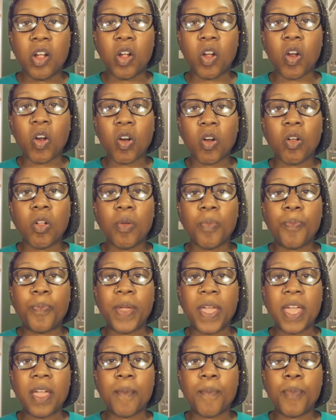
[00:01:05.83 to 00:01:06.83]
girl
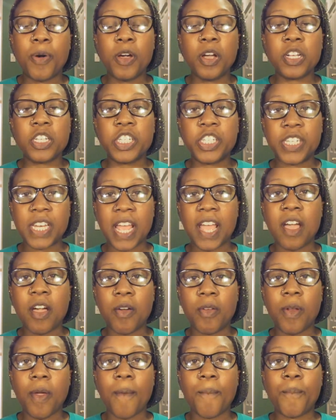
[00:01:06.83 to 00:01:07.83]
being pushed
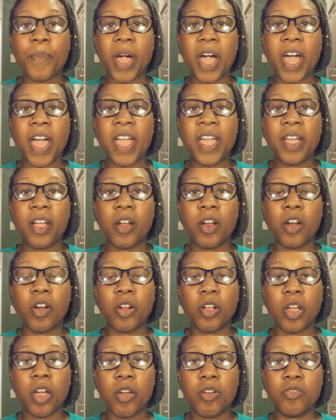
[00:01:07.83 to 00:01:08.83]
down by
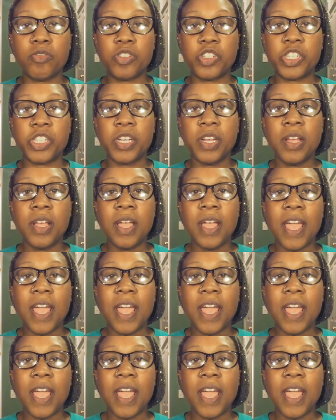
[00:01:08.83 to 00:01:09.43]
her coach